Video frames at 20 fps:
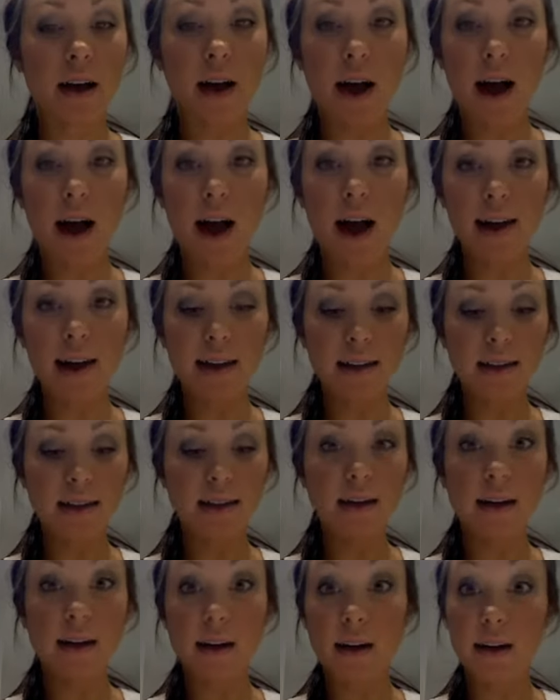eyes,
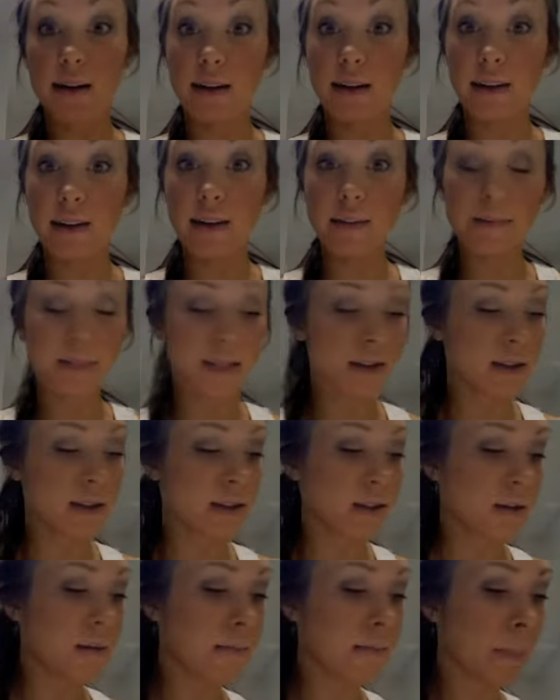on your lips too.